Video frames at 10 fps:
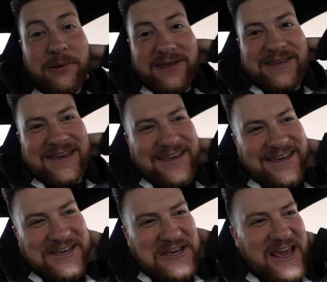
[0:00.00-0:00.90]

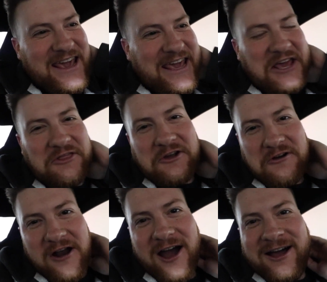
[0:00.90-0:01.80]
in the
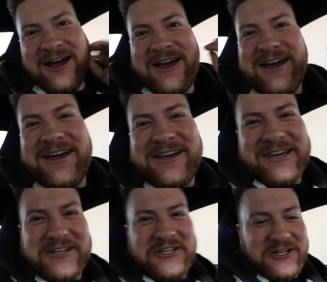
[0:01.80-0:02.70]

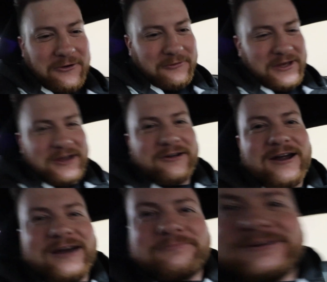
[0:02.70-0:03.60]
garage. Holy
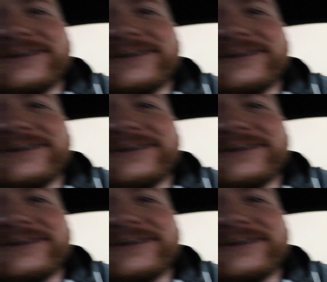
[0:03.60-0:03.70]
crap.